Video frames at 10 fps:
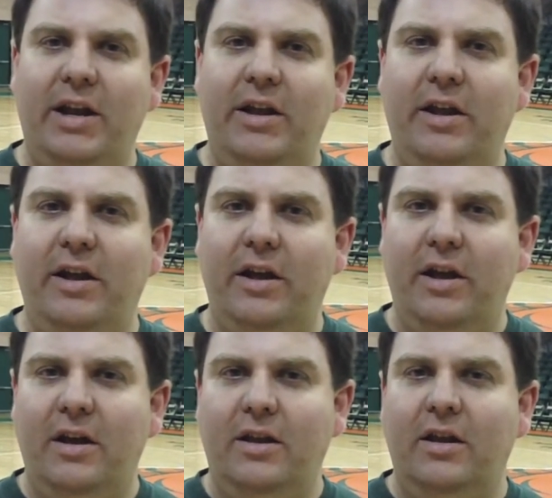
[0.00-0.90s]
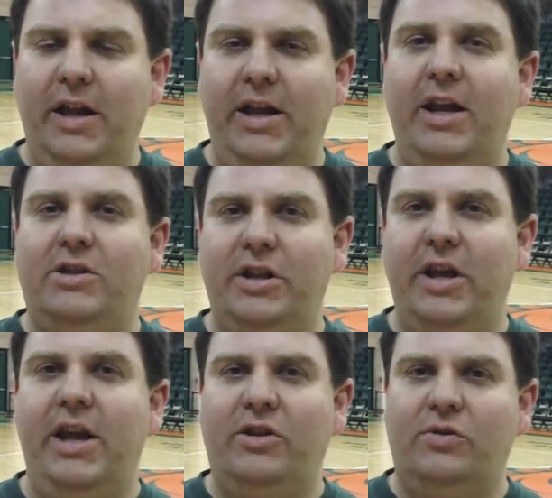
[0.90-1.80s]
the lineage and
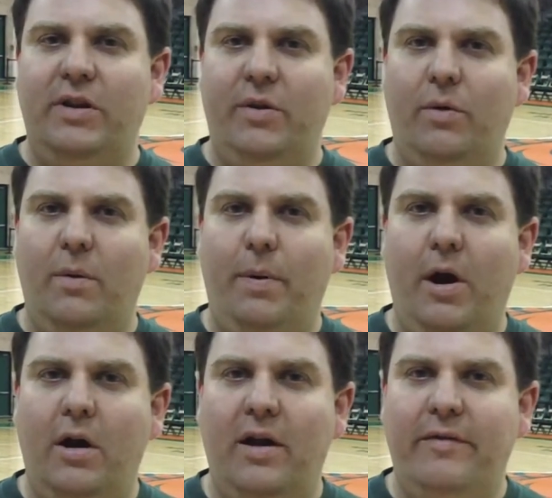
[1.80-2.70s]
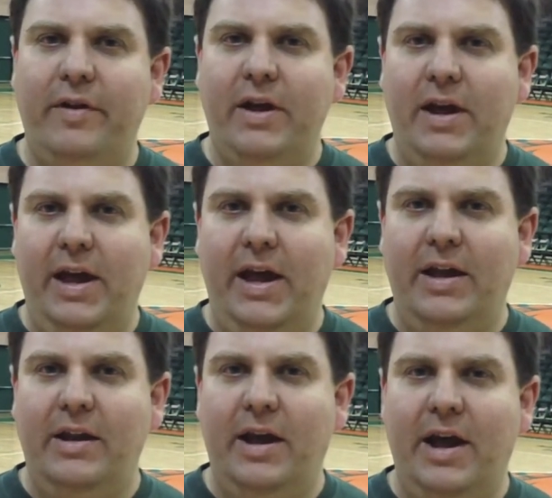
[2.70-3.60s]
the history that we're a part of,
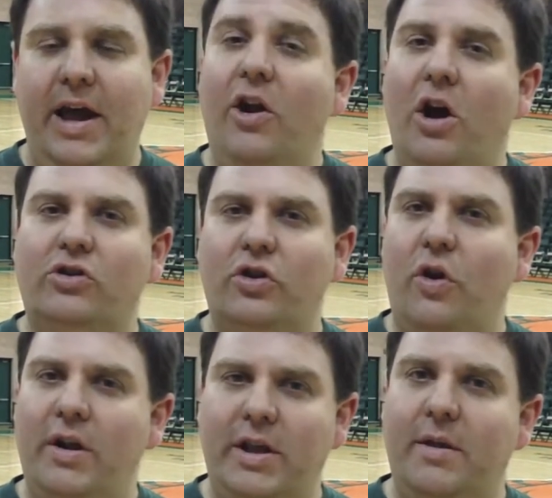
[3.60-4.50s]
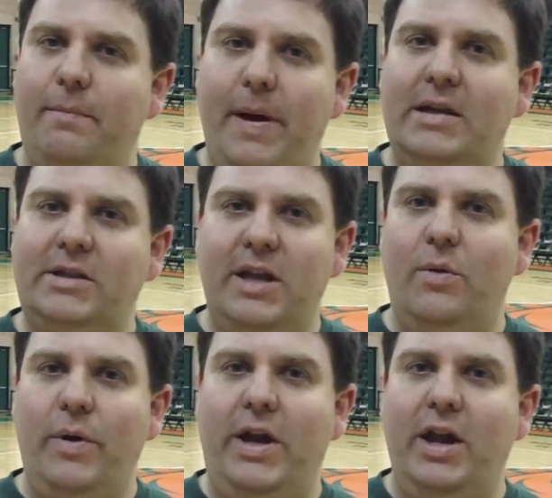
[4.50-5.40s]
and also knowing that the best
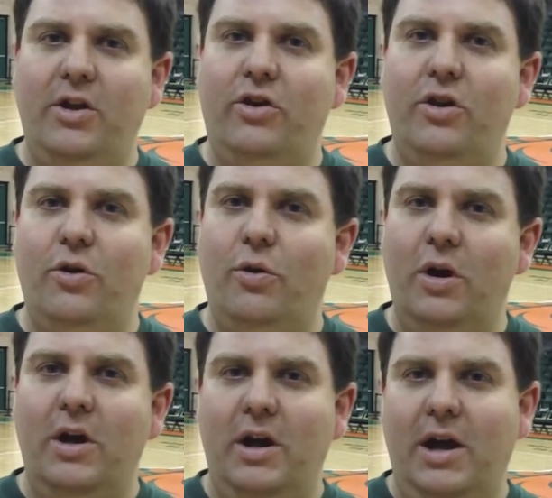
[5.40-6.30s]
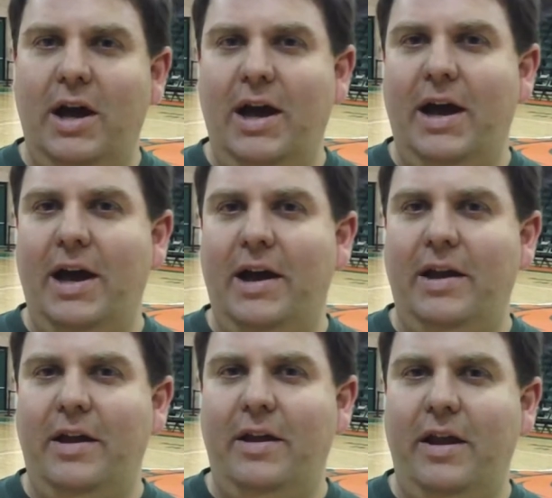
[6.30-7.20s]
thing we can do
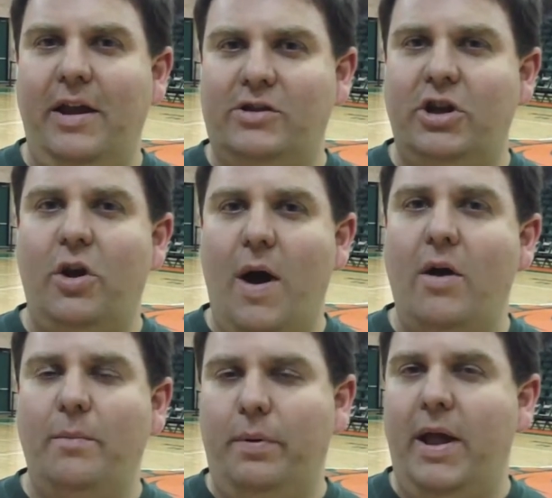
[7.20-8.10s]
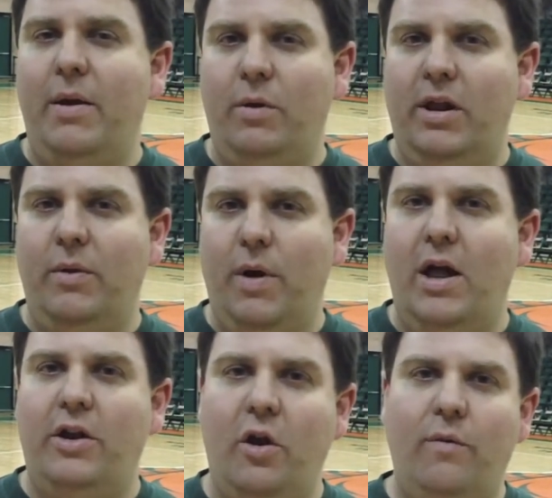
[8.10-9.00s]
is to go out and play really
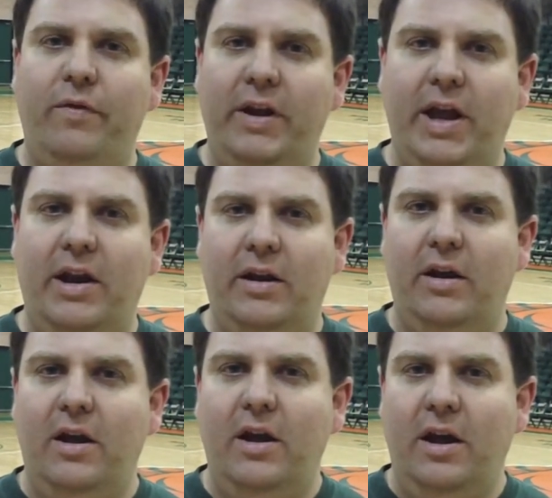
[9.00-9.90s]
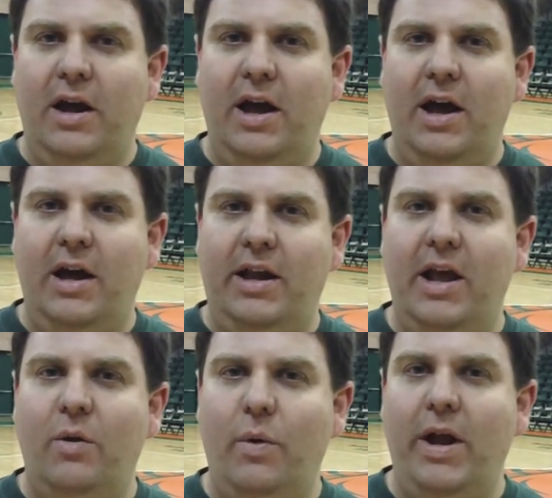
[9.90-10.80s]
well and hopefully get
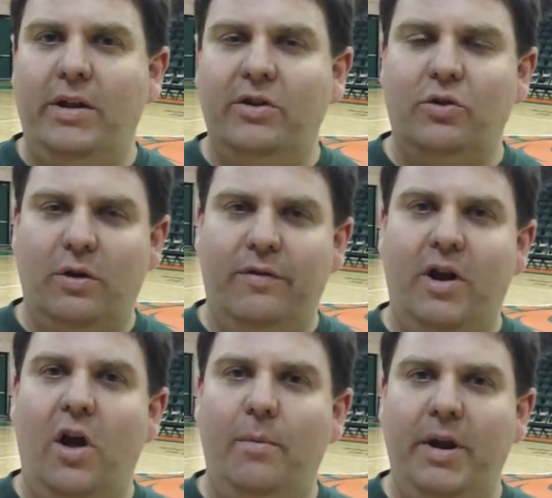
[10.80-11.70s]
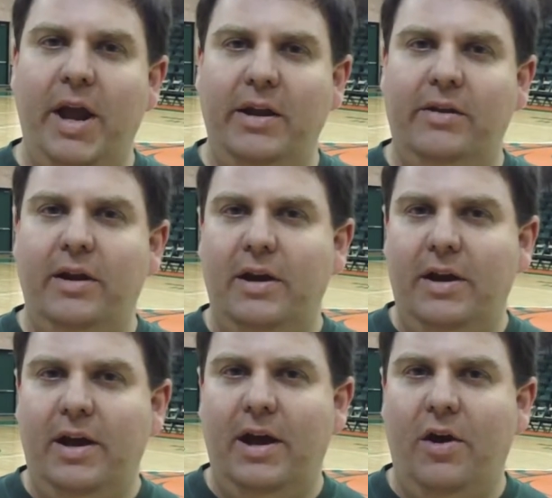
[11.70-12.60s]
a win to sort of culminate
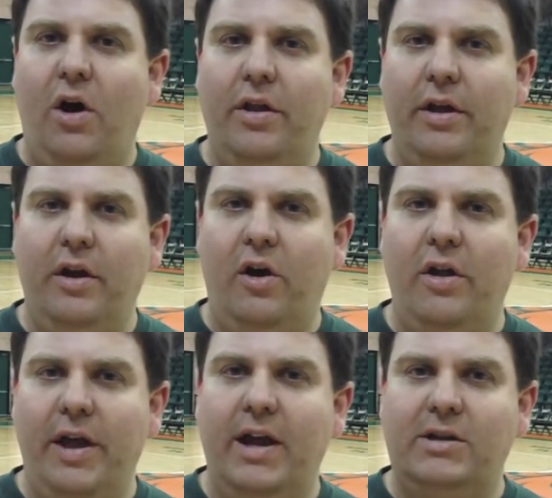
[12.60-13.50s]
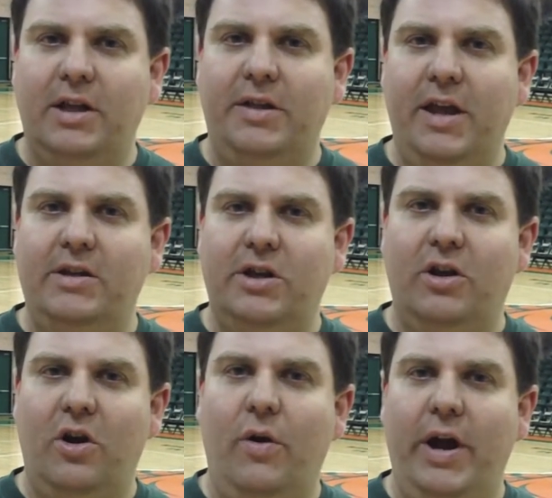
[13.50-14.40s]
all the excellent things that
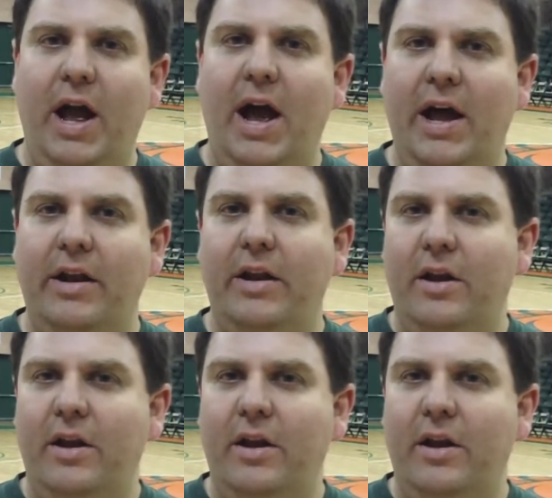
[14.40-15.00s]
are going on,